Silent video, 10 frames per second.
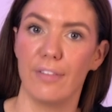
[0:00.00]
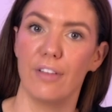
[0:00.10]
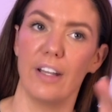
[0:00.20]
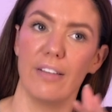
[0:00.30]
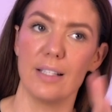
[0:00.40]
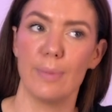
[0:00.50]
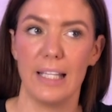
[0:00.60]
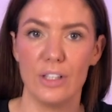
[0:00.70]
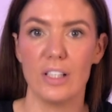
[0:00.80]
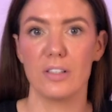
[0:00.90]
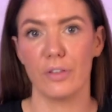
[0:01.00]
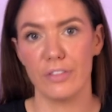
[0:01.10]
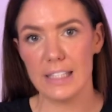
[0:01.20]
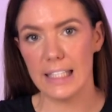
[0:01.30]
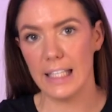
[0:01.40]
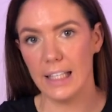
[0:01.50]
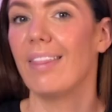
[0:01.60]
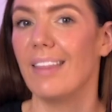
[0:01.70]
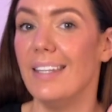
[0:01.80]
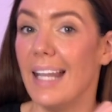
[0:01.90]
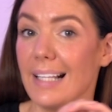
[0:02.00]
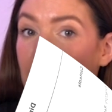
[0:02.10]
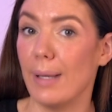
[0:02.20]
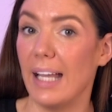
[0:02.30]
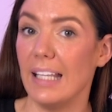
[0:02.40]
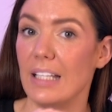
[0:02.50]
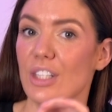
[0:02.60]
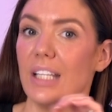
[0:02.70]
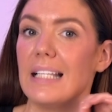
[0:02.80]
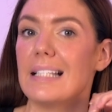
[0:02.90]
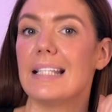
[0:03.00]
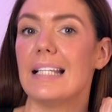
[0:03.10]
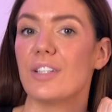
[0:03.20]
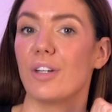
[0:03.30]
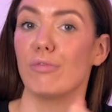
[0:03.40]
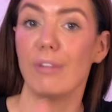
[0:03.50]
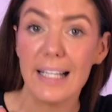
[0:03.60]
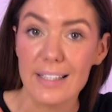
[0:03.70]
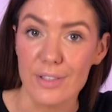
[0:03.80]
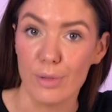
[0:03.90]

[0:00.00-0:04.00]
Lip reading: of the various pages, obviously. The next page is the director's